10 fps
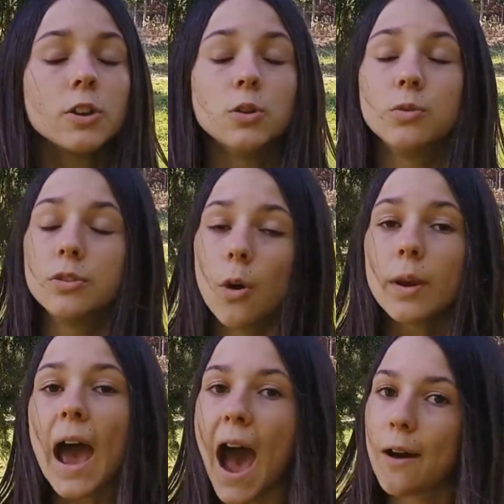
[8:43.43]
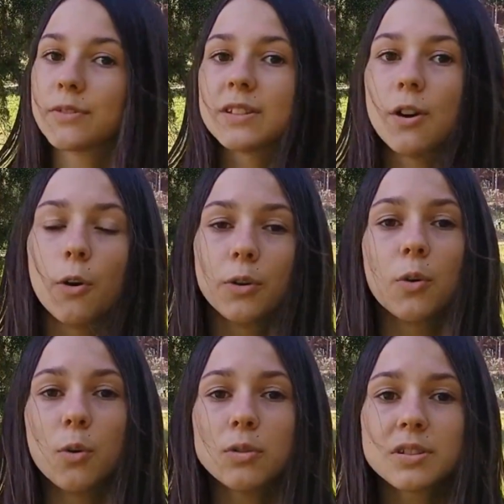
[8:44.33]
you don't have to own a
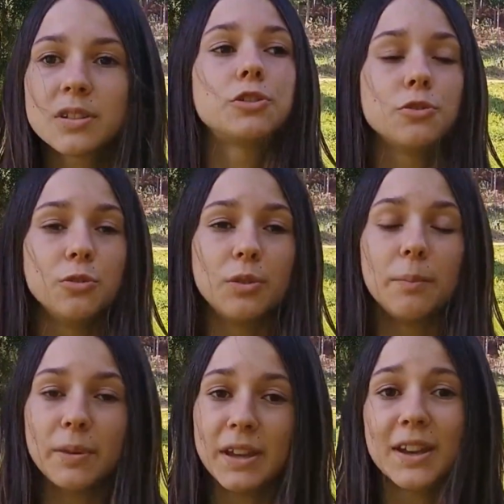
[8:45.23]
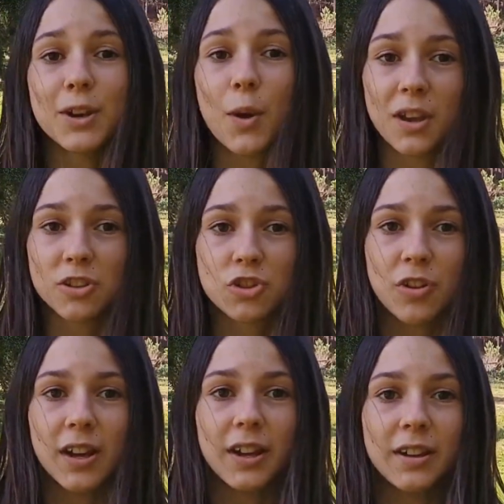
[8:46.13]
horse to be an
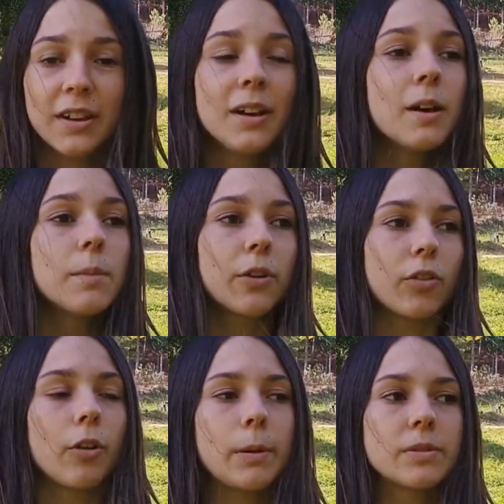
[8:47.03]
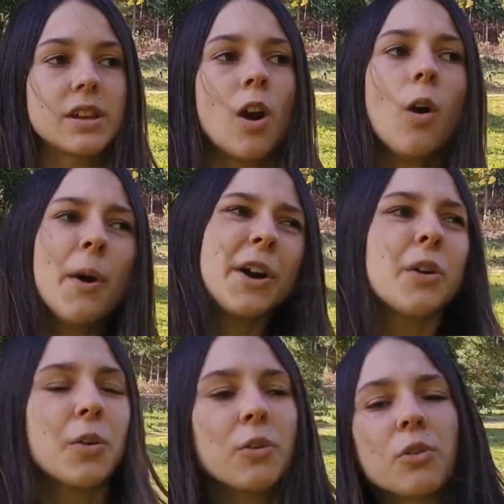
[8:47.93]
equestrian. Because a lot of people say, oh, I
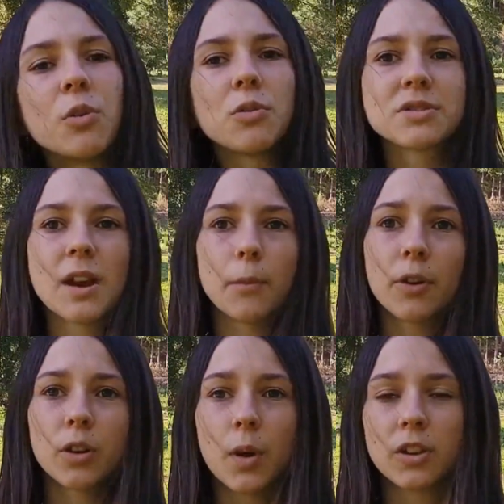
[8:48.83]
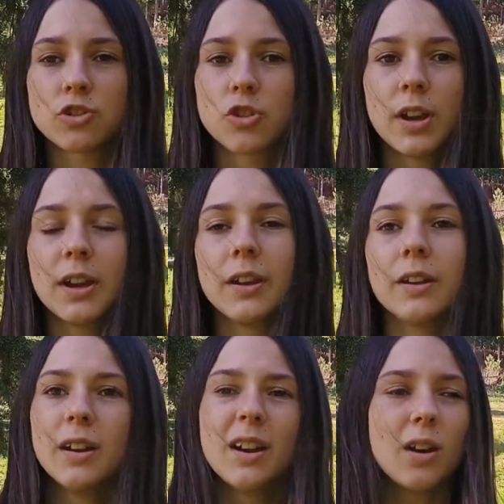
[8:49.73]
don't own a horse, I'm not an equestrian,
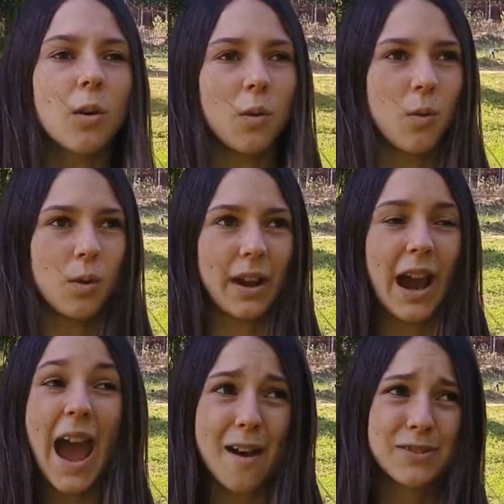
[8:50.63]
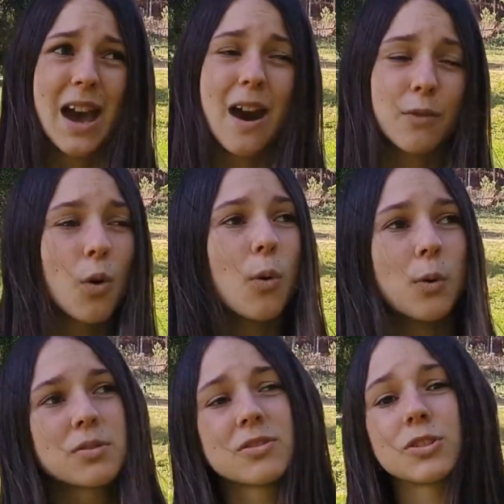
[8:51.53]
or like I have to have a
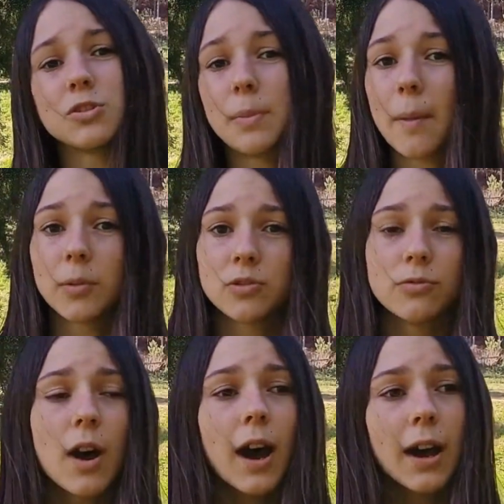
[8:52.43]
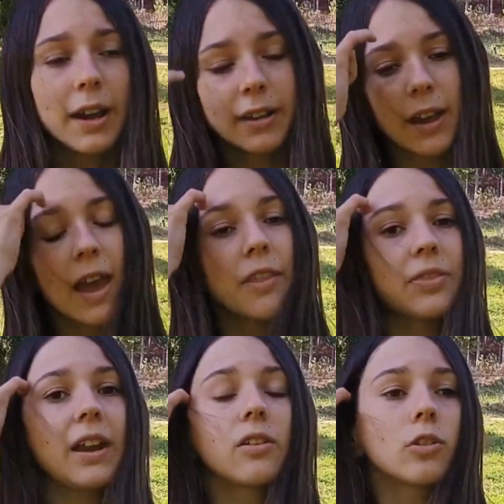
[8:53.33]
horse to be able to ride.
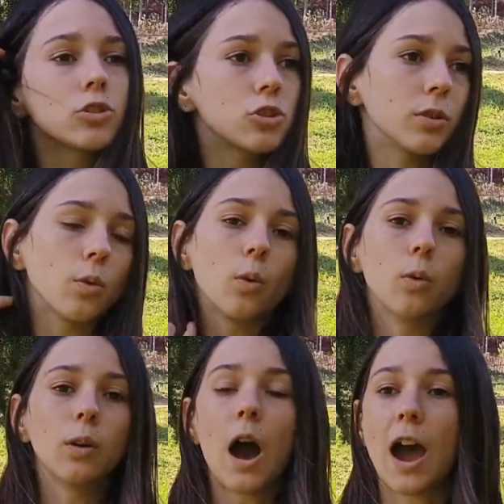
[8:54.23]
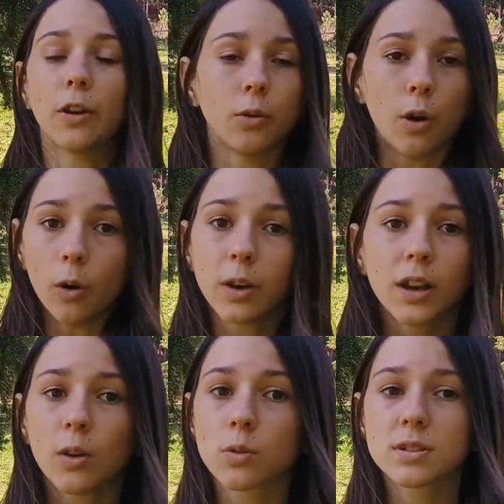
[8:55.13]
That is not true at all. I don't own
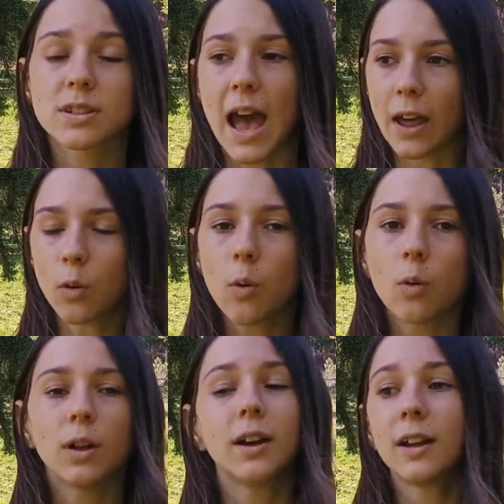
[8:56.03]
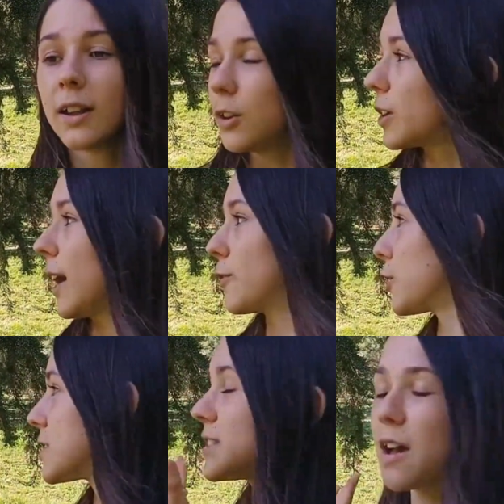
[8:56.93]
any horses at all. Look, I've
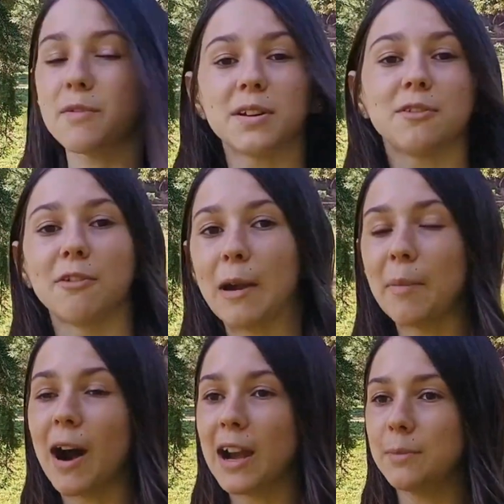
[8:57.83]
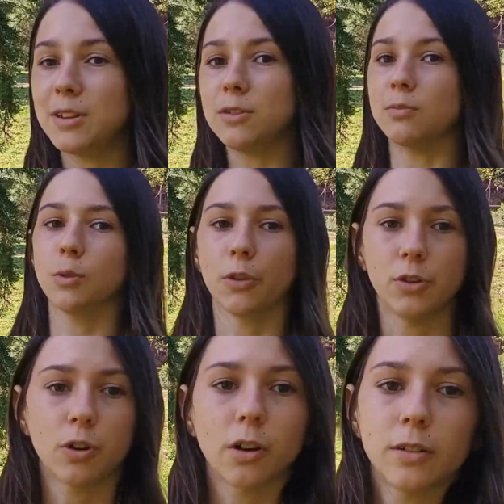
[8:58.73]
got 7 right behind me, although
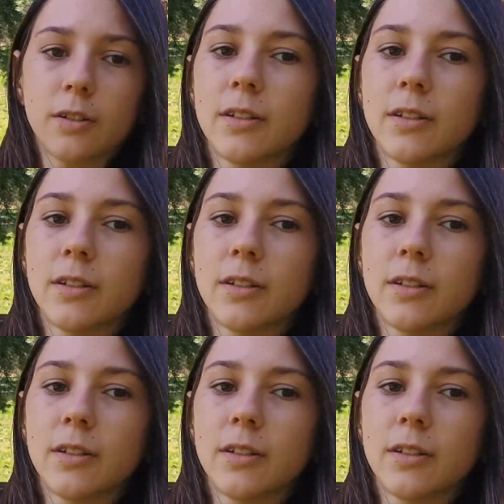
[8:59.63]
you can't,